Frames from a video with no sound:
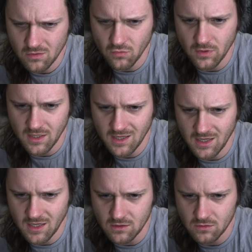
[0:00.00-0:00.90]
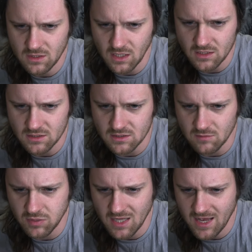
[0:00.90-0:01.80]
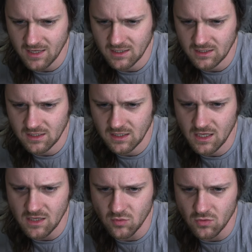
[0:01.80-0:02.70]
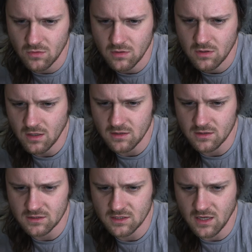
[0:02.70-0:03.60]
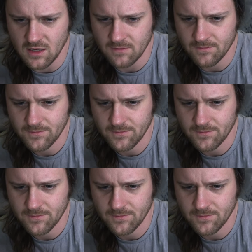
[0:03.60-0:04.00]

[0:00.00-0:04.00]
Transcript: right, okay, so there's a black cable and there's a